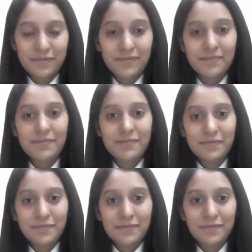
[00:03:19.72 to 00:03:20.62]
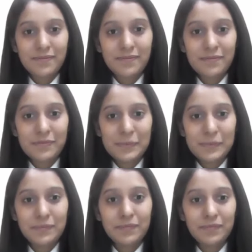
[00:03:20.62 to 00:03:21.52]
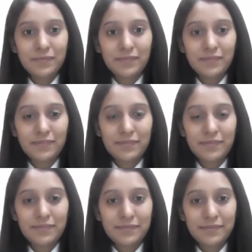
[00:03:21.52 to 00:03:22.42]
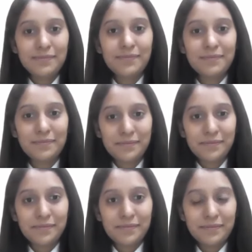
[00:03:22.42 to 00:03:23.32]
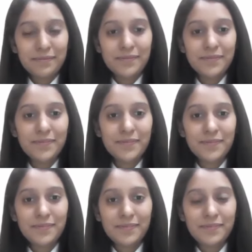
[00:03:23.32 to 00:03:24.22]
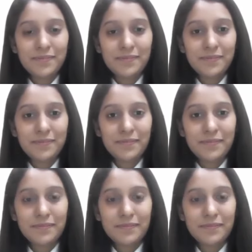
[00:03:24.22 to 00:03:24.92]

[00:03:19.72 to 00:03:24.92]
(not speaking)